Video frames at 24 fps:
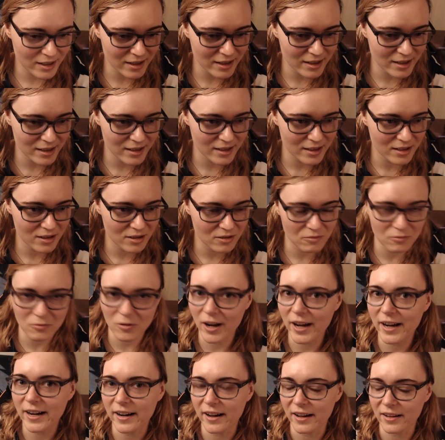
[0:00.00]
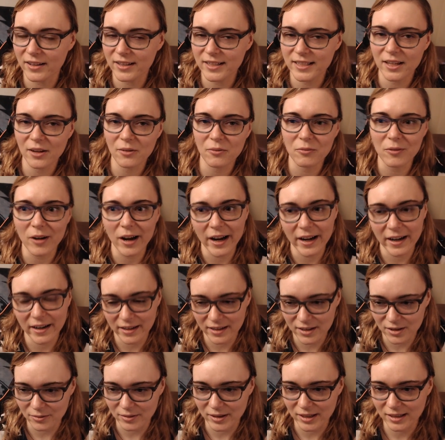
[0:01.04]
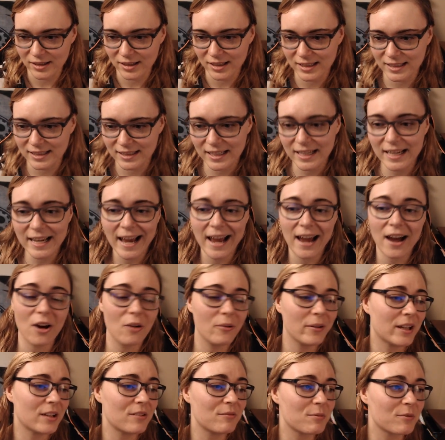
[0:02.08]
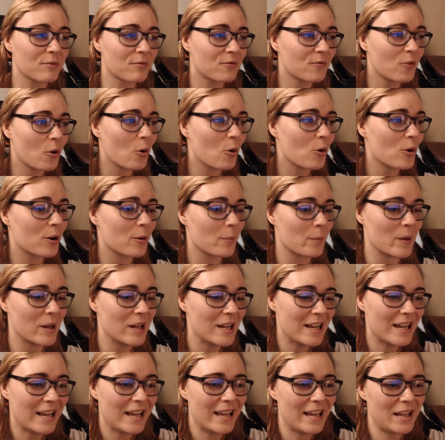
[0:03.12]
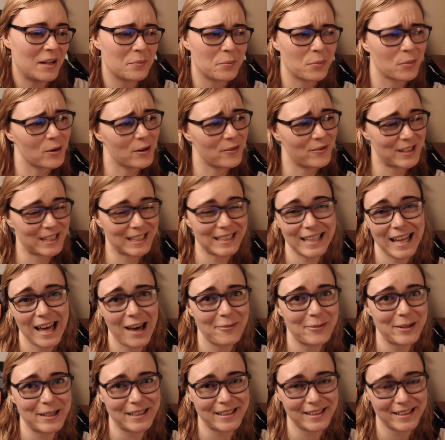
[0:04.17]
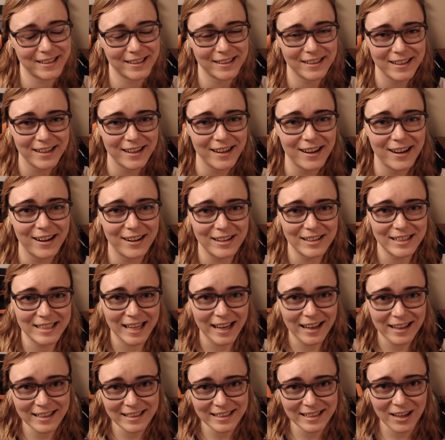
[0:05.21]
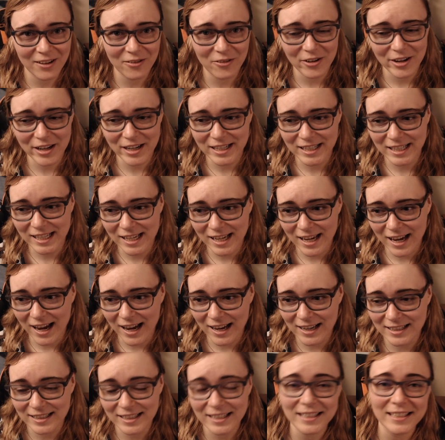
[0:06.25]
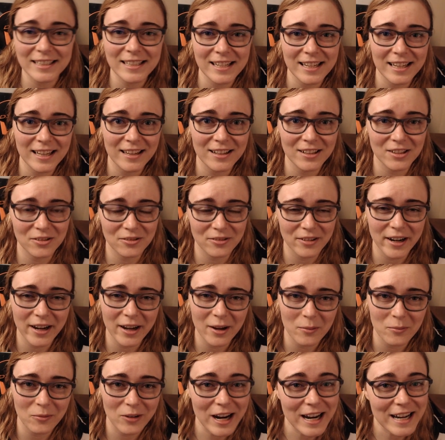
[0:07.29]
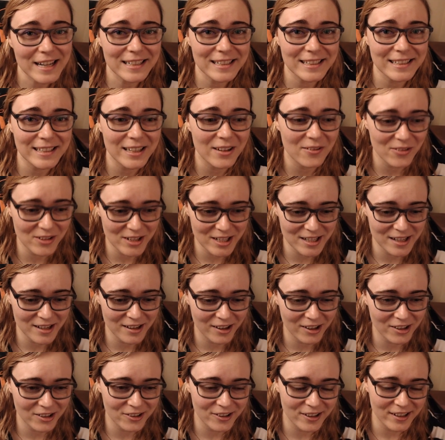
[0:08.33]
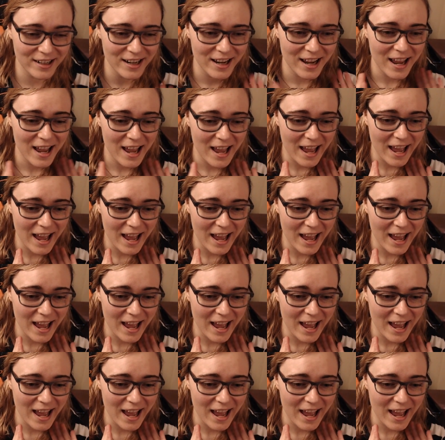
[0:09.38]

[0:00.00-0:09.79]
think. Why not? Let's get right into it. Let's see how we can perform in Pribyslavice on a 1070 Ti, 16 gigs of RAM, Ryzen 1700,